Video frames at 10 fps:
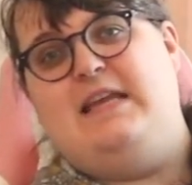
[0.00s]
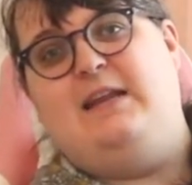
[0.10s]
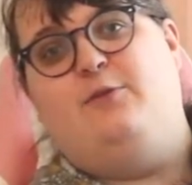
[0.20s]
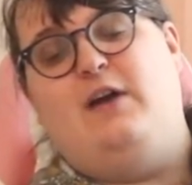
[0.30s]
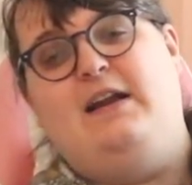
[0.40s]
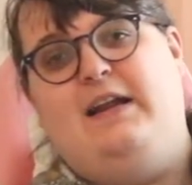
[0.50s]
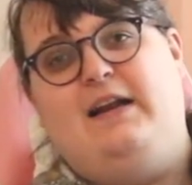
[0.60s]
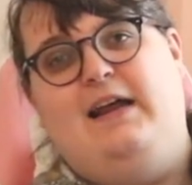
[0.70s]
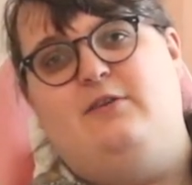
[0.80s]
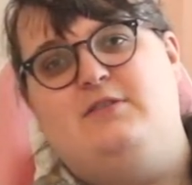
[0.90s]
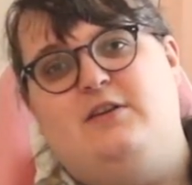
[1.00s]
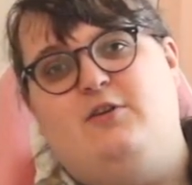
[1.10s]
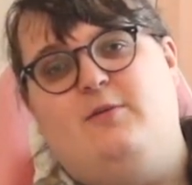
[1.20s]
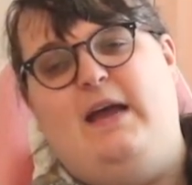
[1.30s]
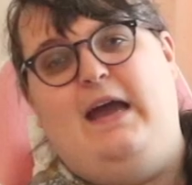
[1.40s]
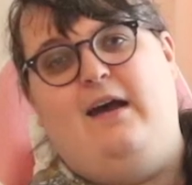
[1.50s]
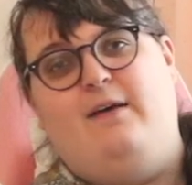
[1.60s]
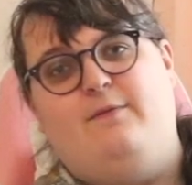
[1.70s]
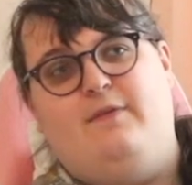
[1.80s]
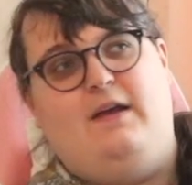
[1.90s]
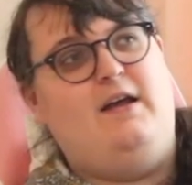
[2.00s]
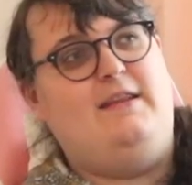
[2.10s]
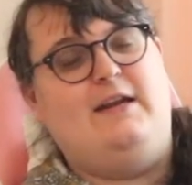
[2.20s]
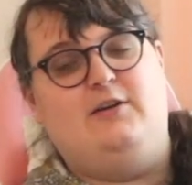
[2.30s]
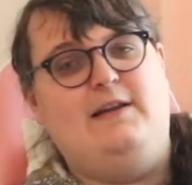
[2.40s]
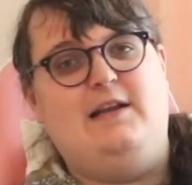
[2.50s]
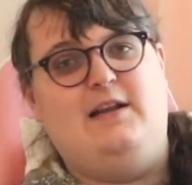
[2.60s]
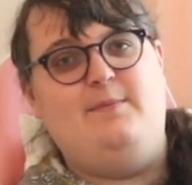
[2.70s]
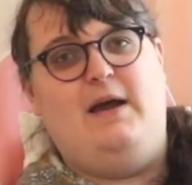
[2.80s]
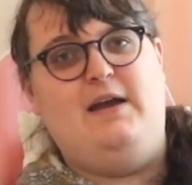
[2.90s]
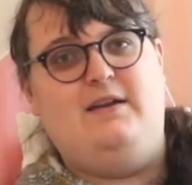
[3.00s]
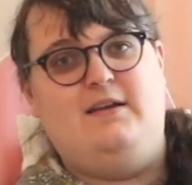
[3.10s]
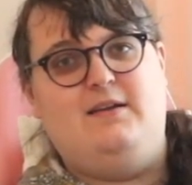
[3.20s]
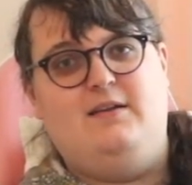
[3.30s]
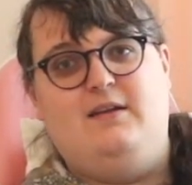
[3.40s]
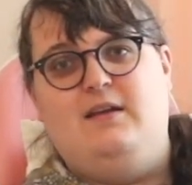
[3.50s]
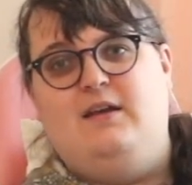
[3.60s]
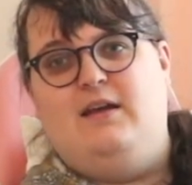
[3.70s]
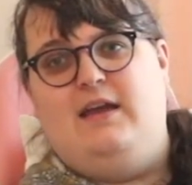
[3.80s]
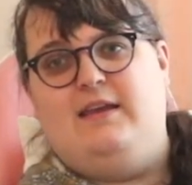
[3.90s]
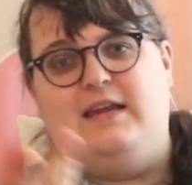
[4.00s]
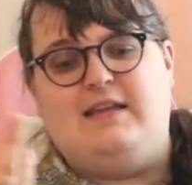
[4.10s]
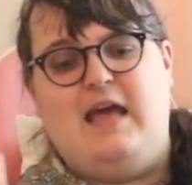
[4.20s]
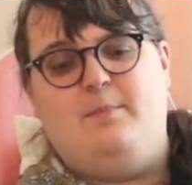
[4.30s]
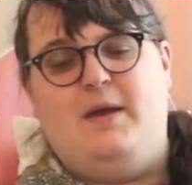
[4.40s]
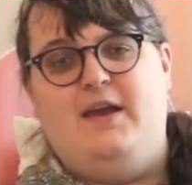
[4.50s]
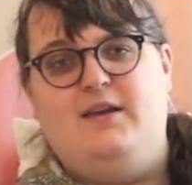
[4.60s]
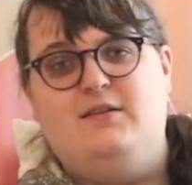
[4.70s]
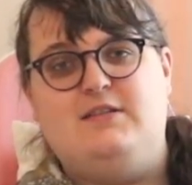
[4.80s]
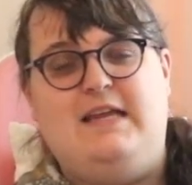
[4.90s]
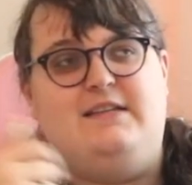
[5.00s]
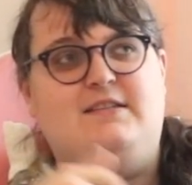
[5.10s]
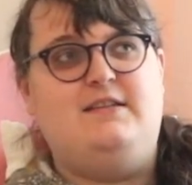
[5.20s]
send threatening letters on your behalf that are legally binding and get that paid, so that's